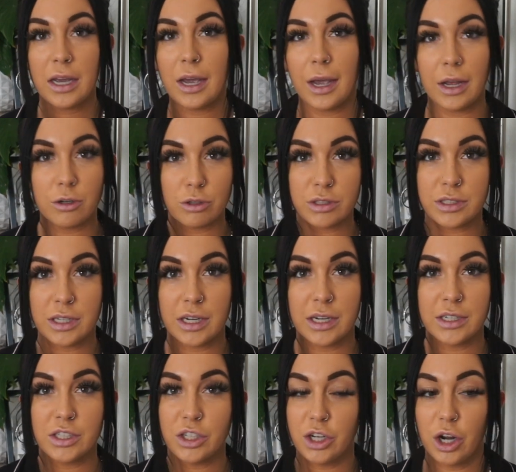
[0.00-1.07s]
interested
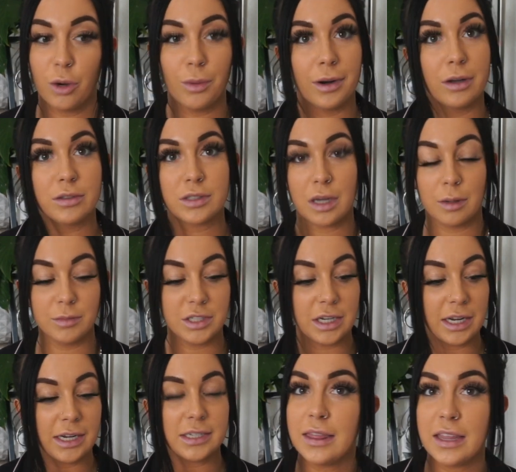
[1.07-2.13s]
to know what else comes in
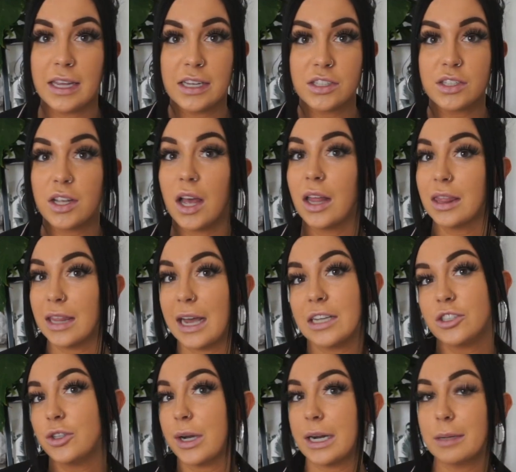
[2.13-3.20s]
it. These
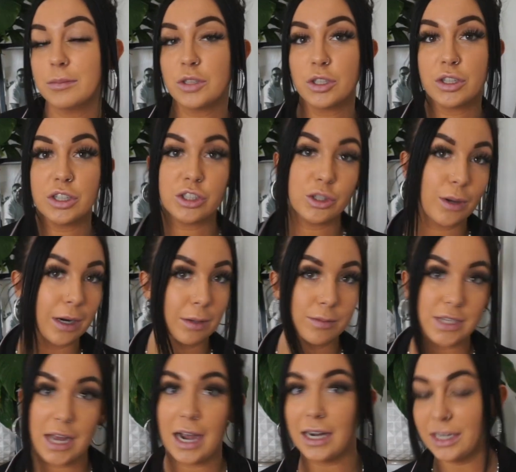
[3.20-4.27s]
last two items are the two items
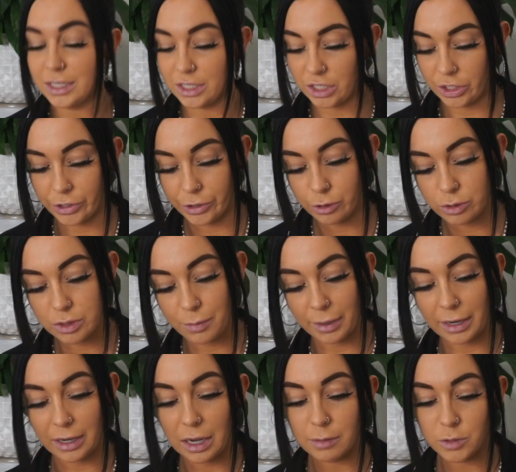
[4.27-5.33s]
that I didn't use, but
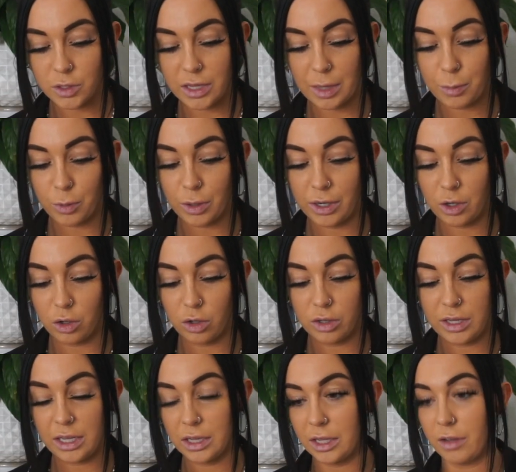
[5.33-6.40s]
it comes with a perennial
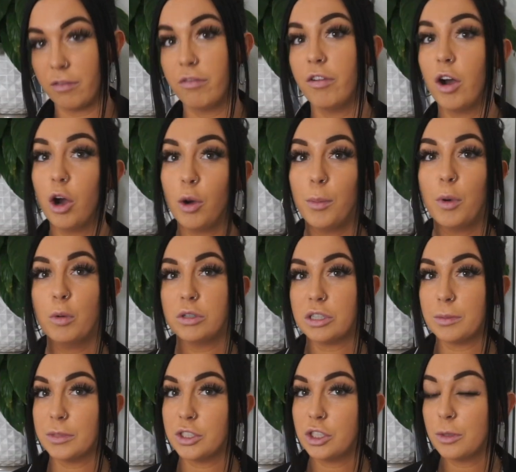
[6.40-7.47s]
healing foam, which
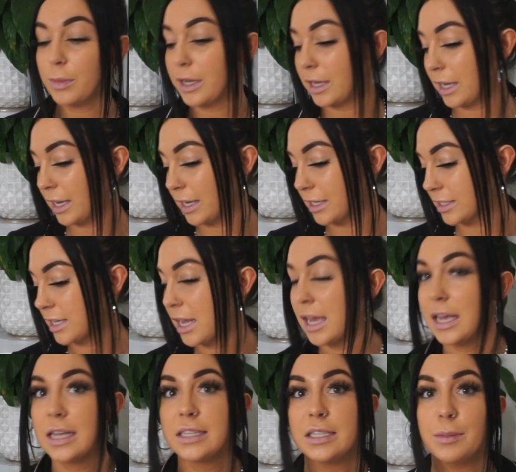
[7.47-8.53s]
I'm assuming is
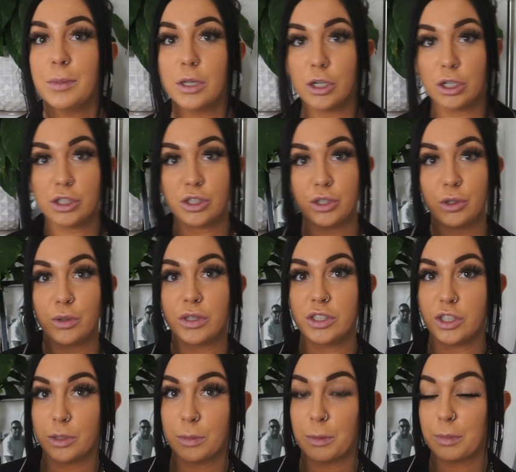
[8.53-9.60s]
similar to the
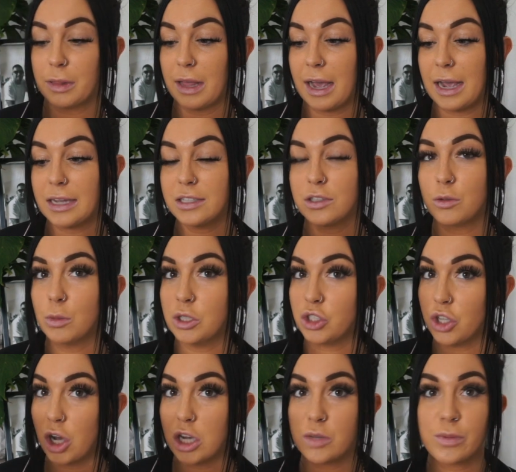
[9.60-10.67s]
Dermaplast, which
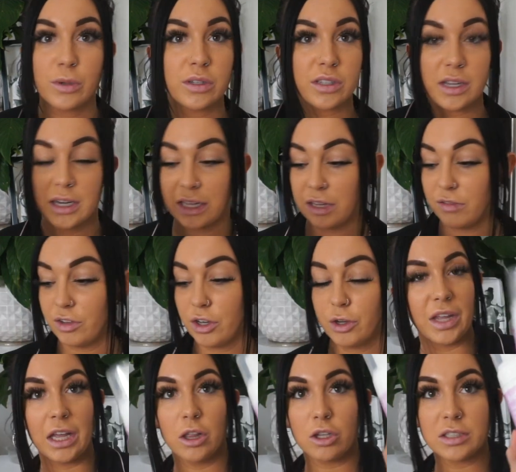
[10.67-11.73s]
the hospital is gonna give you.
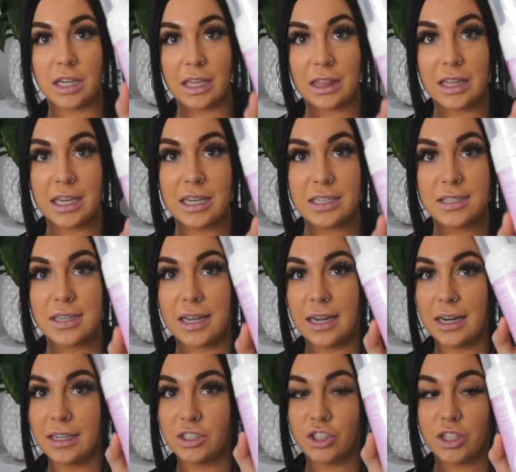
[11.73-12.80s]
It looks like this. It
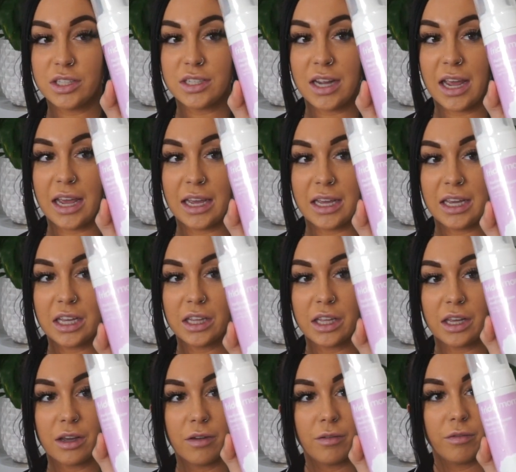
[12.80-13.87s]
is just a
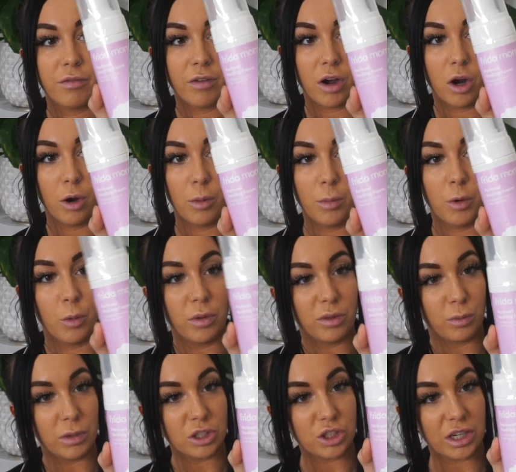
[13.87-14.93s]
healing foam with
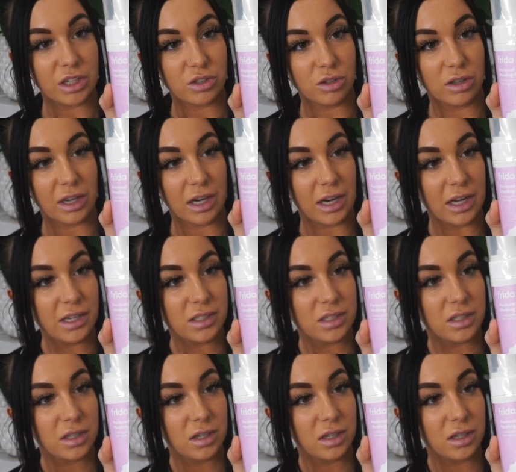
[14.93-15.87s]
witch hazel in it.